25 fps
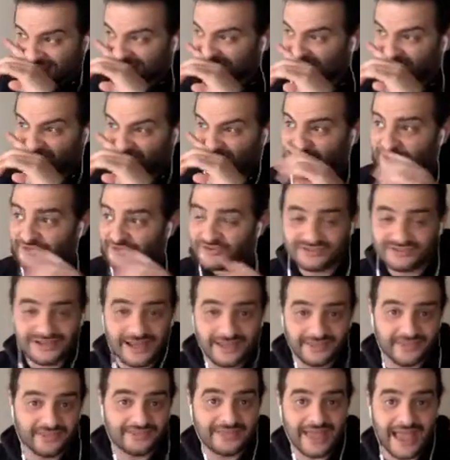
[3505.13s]
Now,
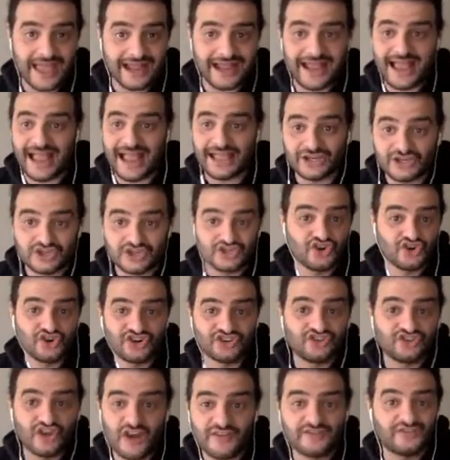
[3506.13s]
understand that that guy
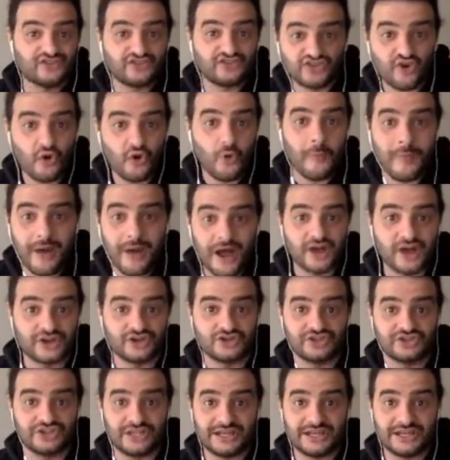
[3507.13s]
jerks off so much